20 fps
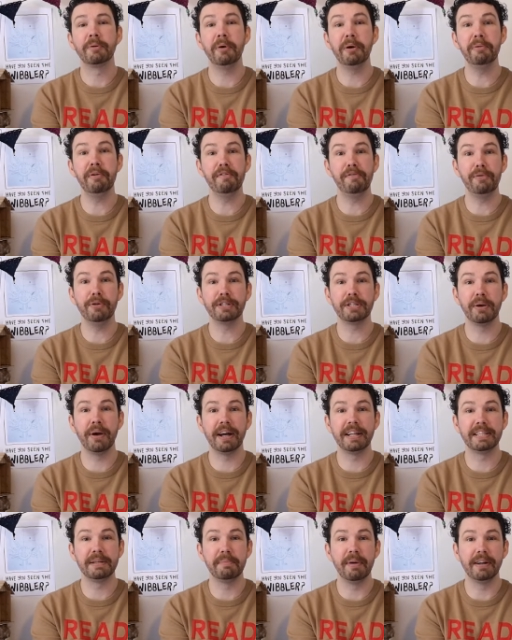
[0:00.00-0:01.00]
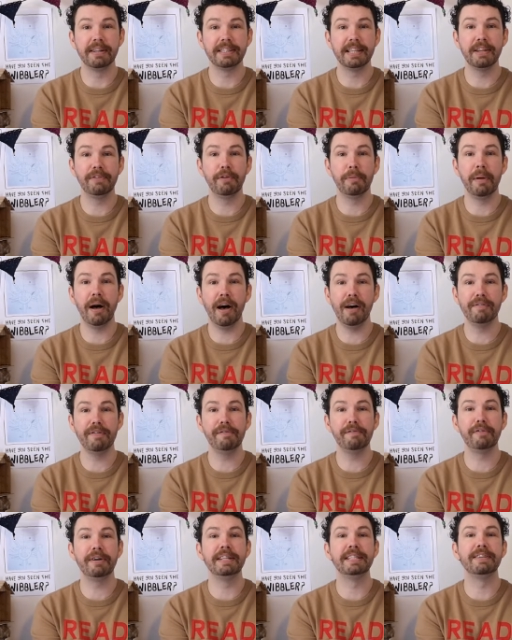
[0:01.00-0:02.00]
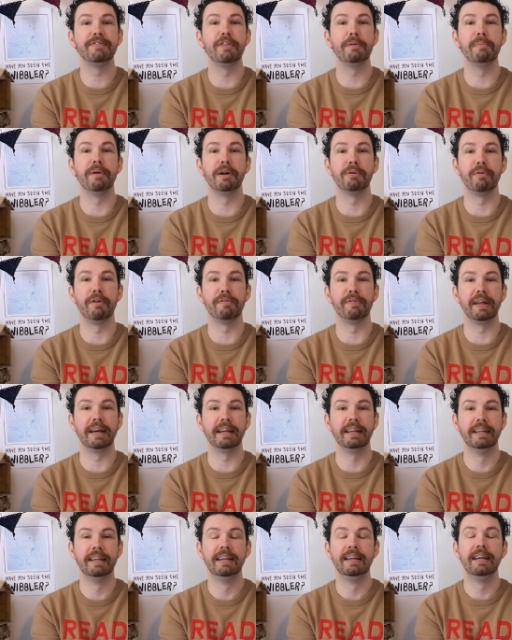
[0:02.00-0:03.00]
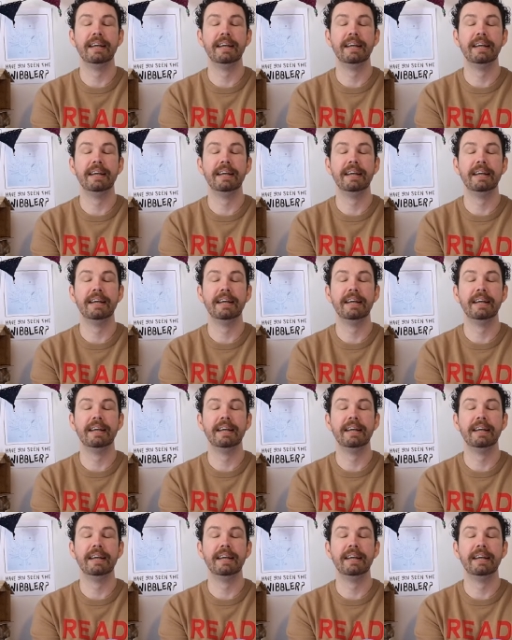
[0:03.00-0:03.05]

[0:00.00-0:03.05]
Well, we've also had some answers from other friends of the Mudwaffler.